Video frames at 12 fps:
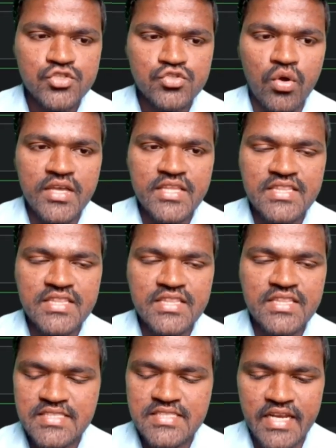So in this
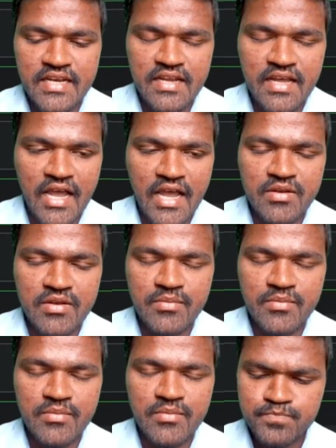d10 I will
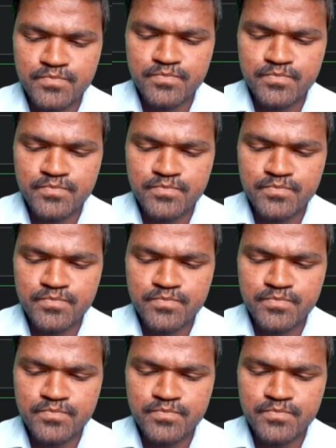be,